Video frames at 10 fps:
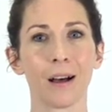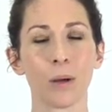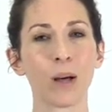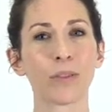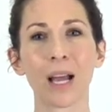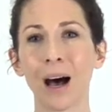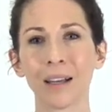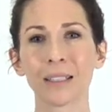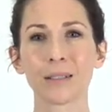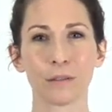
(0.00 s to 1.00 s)
about the
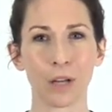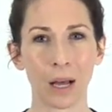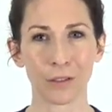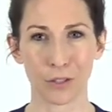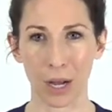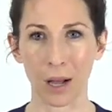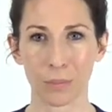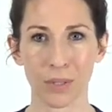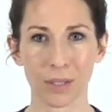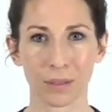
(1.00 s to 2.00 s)
oddest of odd
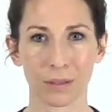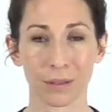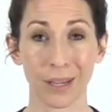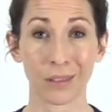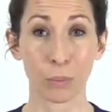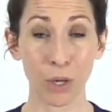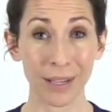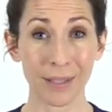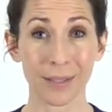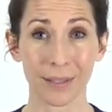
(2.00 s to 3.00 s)
jobs and the
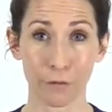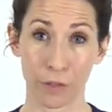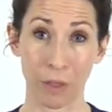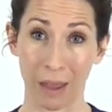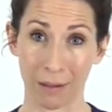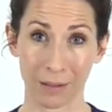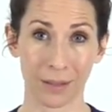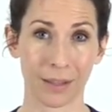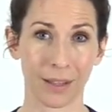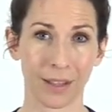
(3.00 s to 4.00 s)
price of
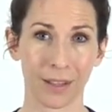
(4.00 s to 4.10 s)
things.